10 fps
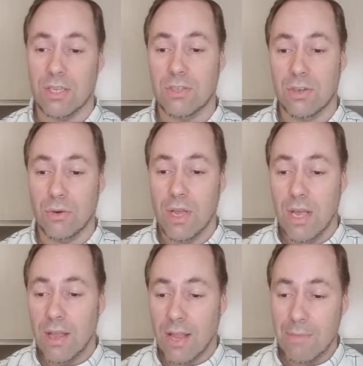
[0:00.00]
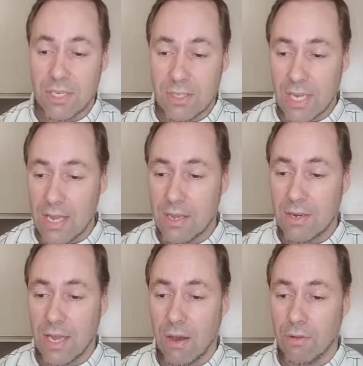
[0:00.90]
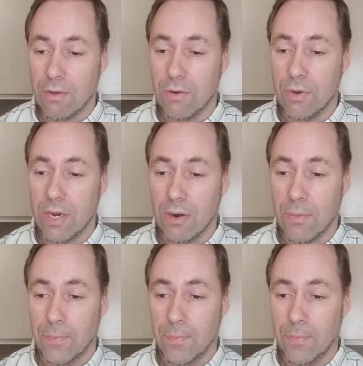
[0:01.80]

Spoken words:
So let me just take you down through here.